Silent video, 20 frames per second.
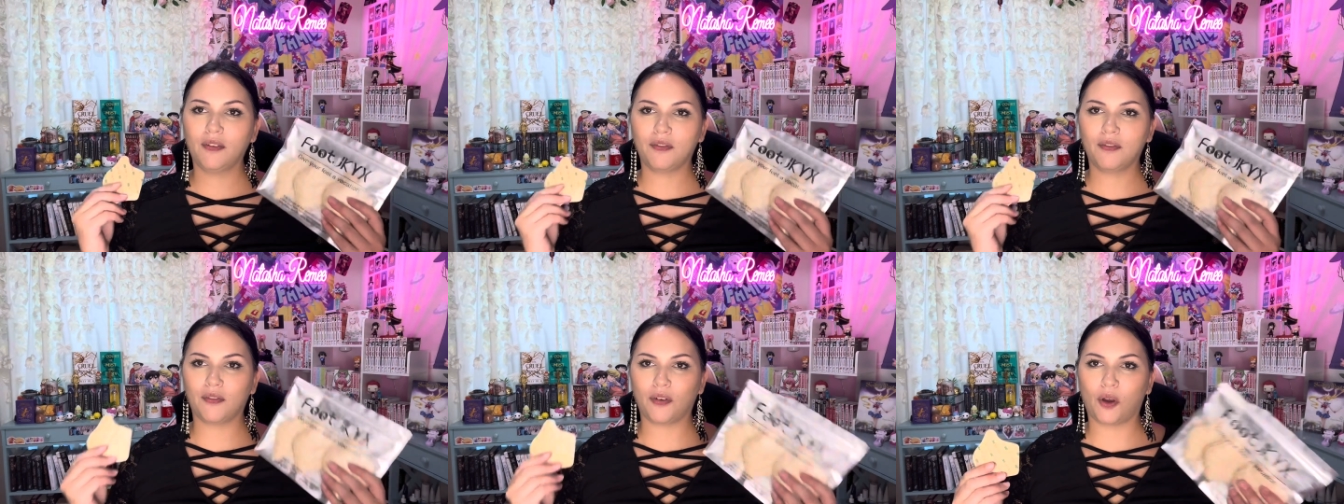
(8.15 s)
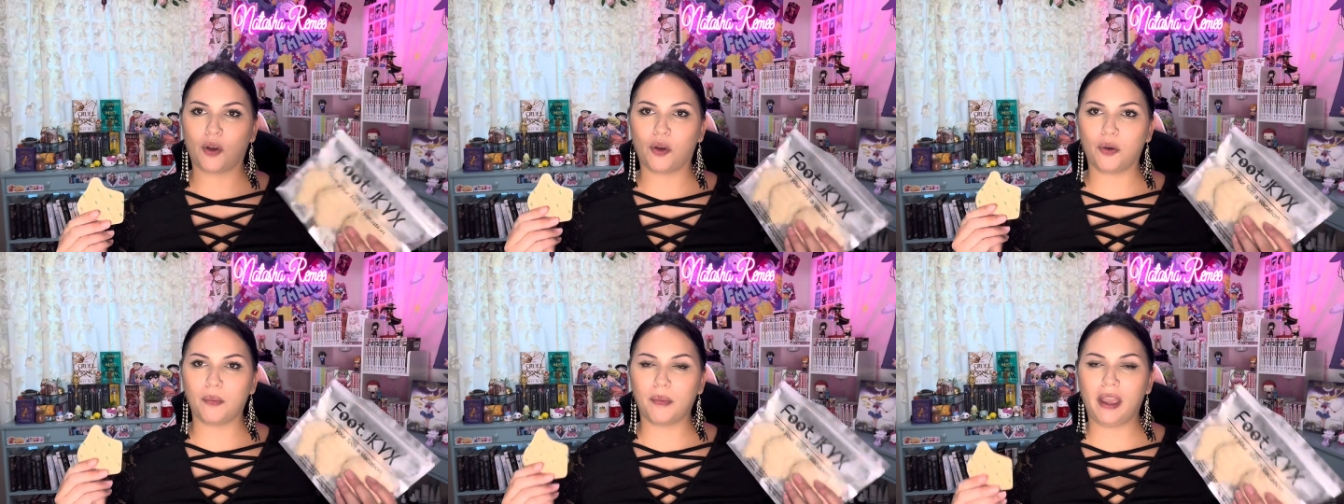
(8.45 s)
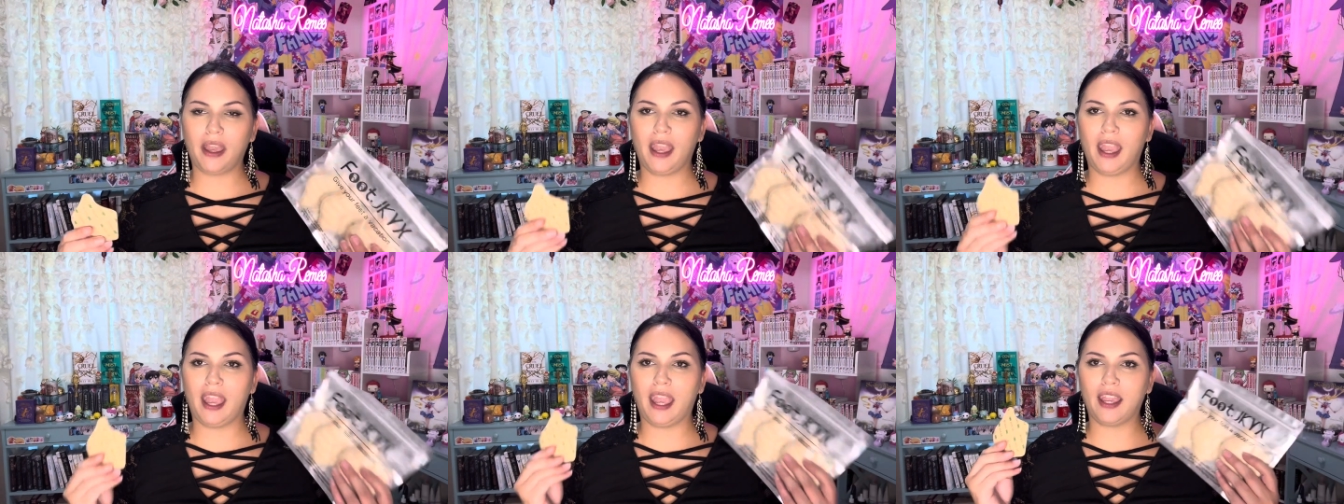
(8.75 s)
foam
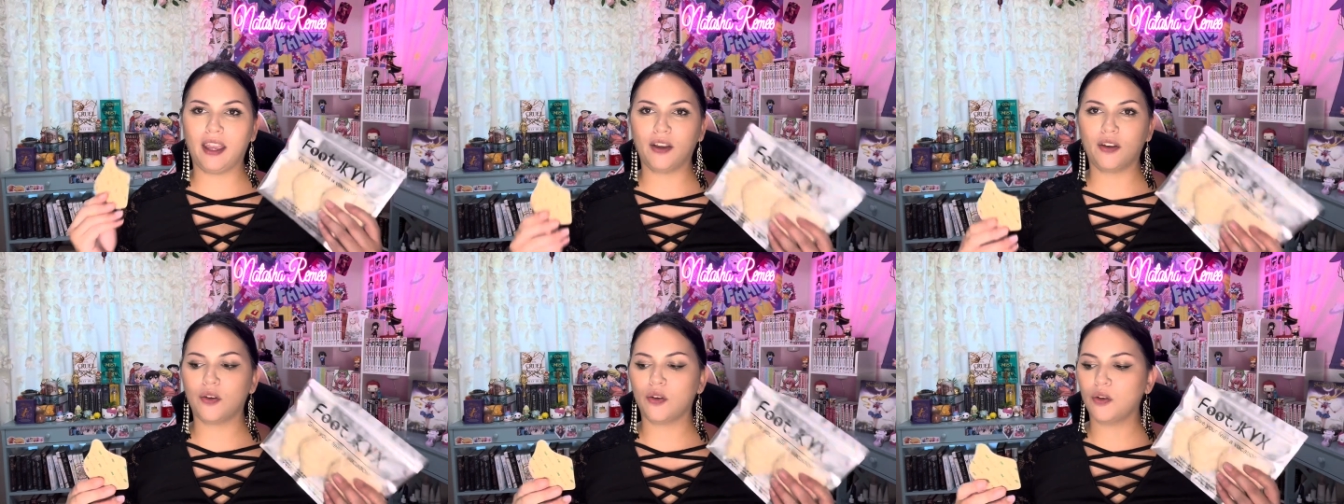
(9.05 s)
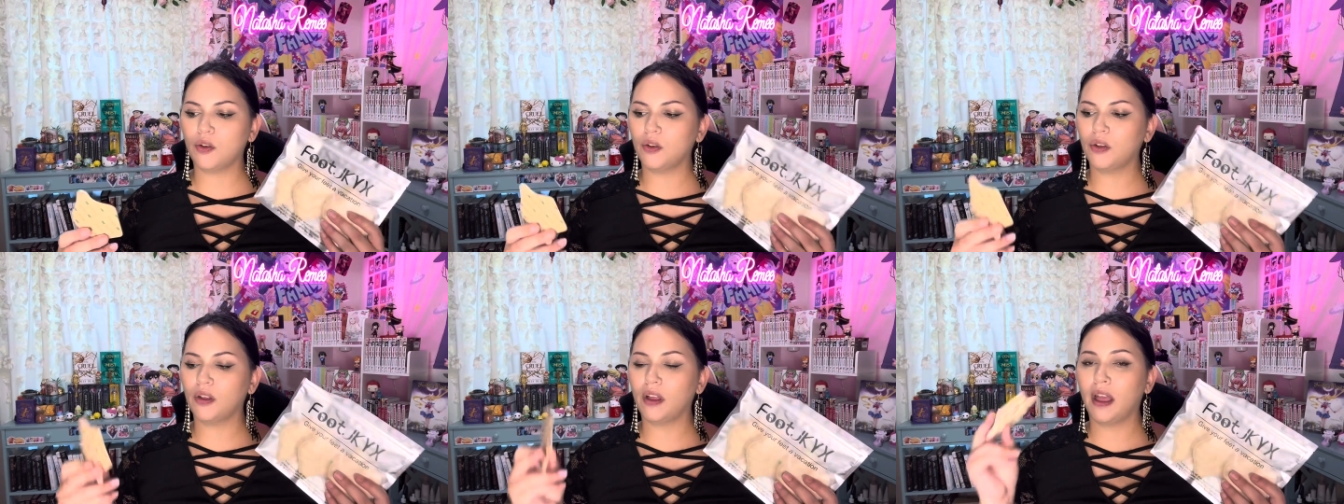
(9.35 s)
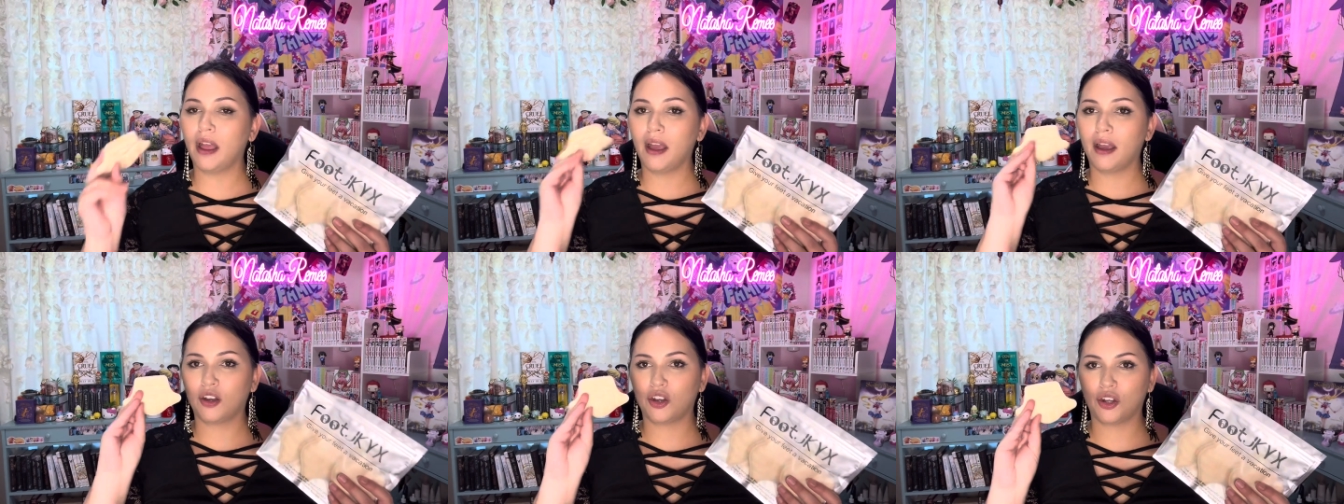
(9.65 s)
ankle
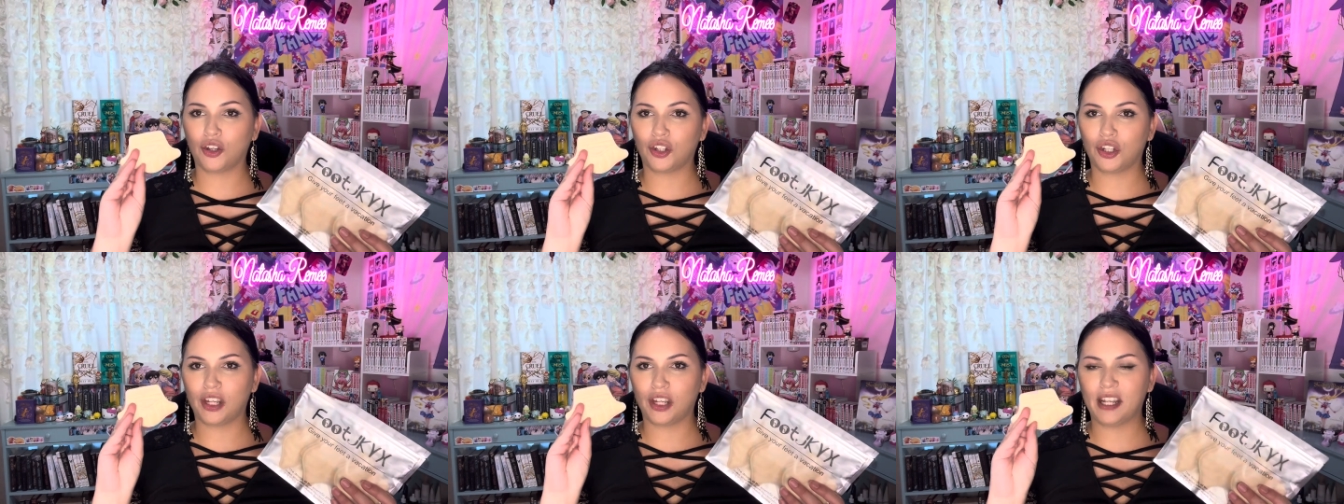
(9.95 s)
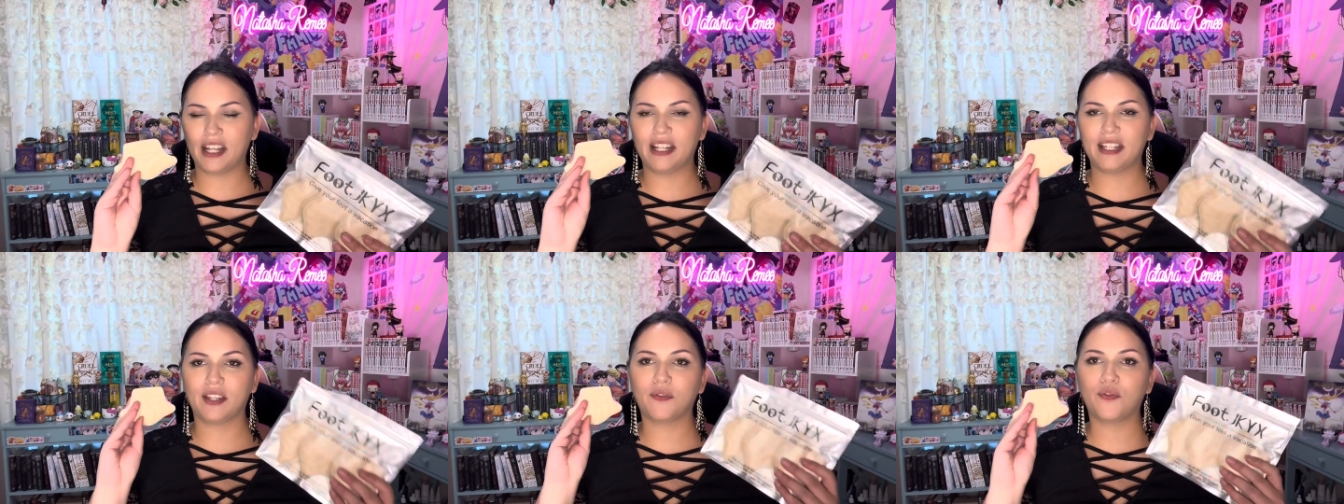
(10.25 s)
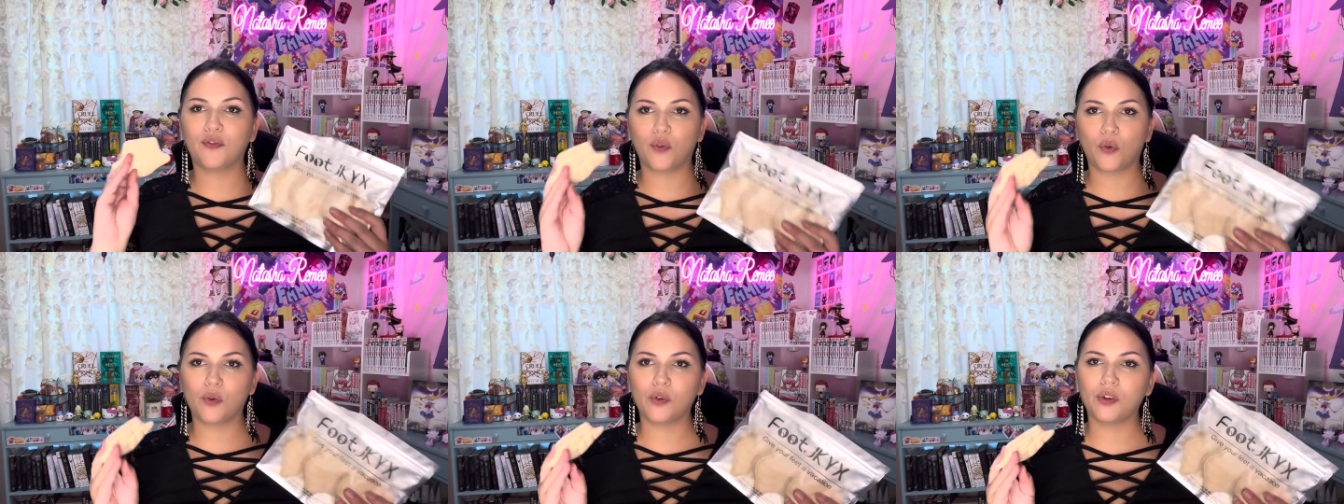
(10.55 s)
cushions
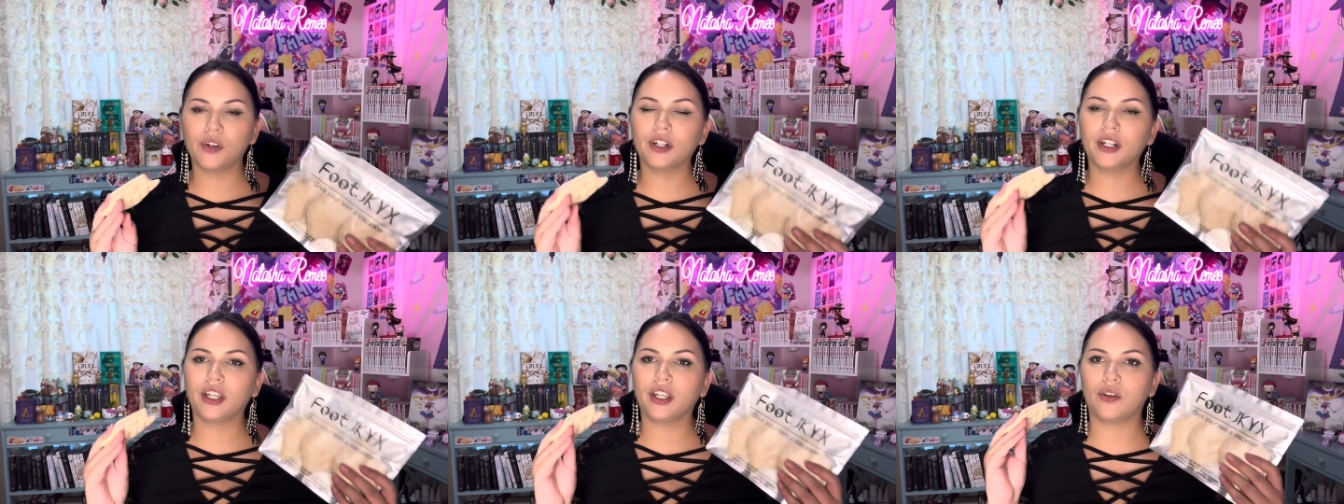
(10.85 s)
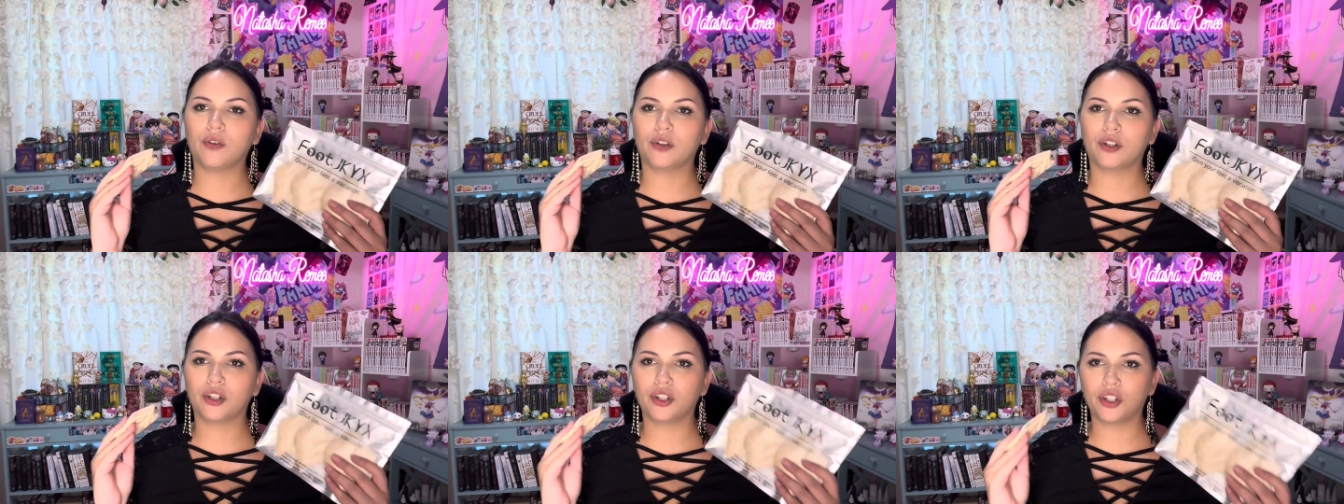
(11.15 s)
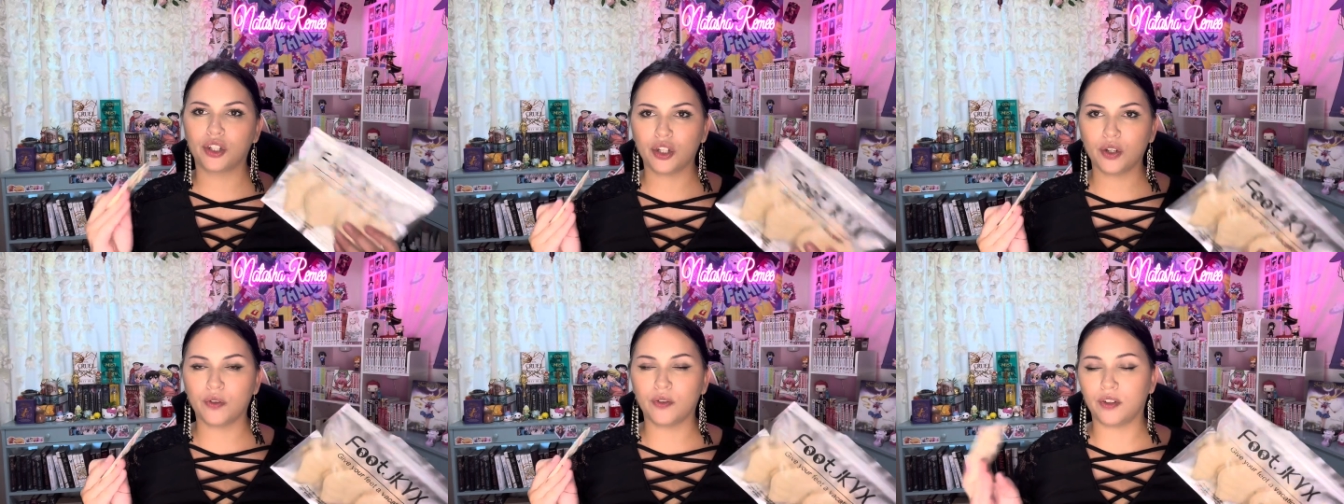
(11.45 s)
for your
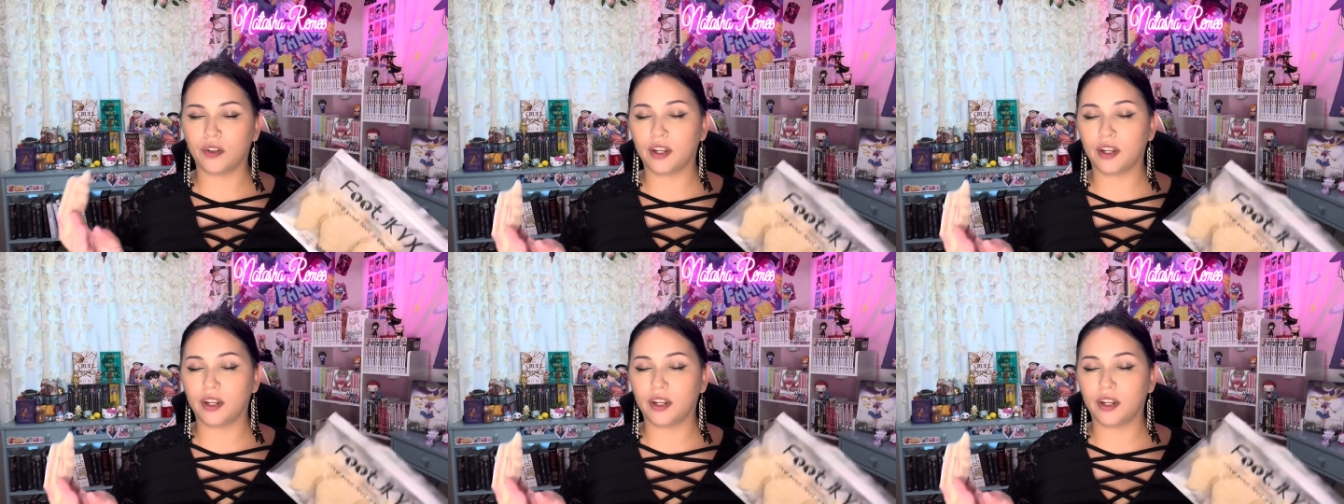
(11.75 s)
shoes.